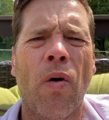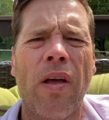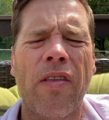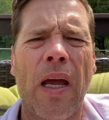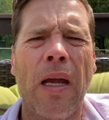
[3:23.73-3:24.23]

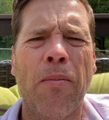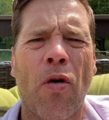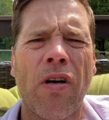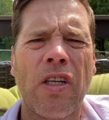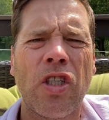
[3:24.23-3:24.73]
with a
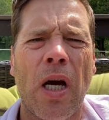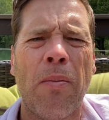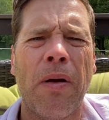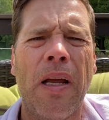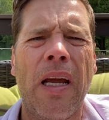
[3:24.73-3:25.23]
mortgage
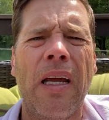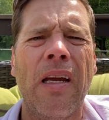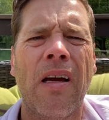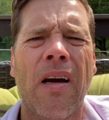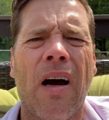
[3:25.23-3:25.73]
company,
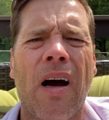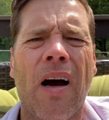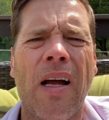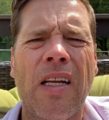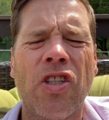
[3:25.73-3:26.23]

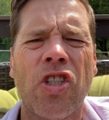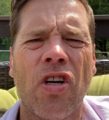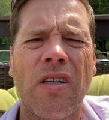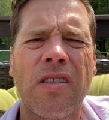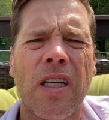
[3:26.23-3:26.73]
an
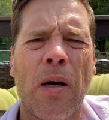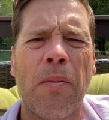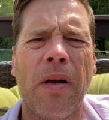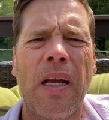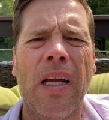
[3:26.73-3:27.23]
insurance
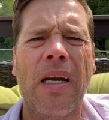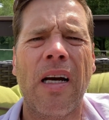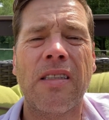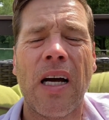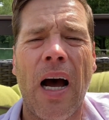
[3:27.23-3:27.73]
company,
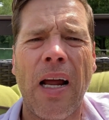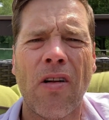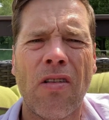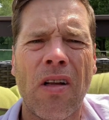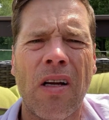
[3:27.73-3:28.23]
a
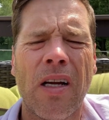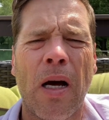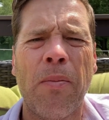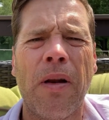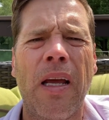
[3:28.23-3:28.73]
title
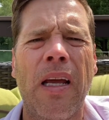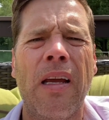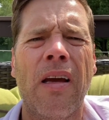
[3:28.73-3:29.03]
company,